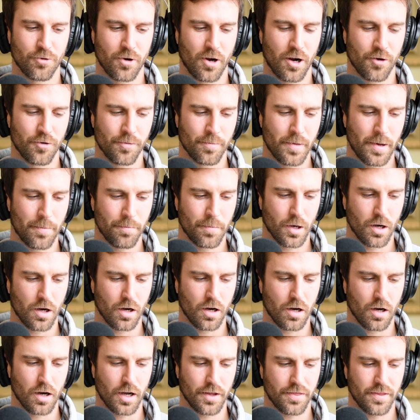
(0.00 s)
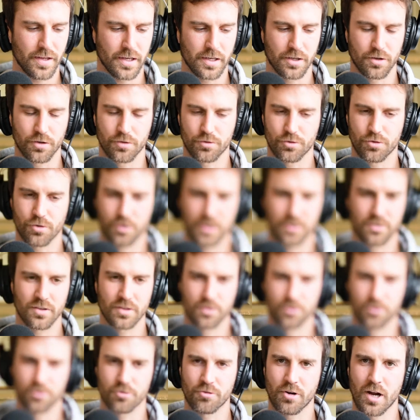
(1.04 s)
I remember, I think it was on his
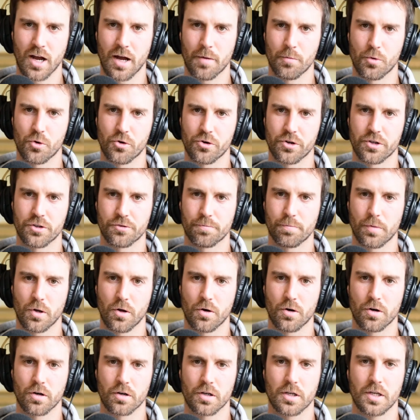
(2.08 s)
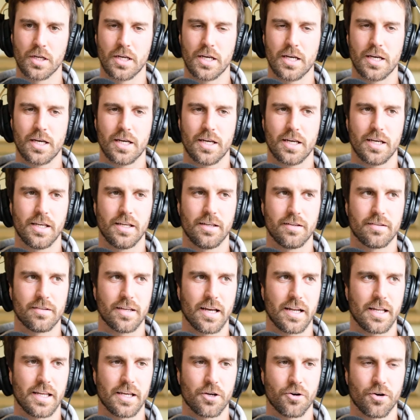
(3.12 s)
Instagram or his blog, he
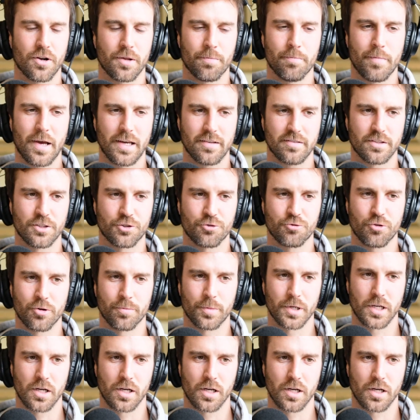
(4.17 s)
said he got a message from a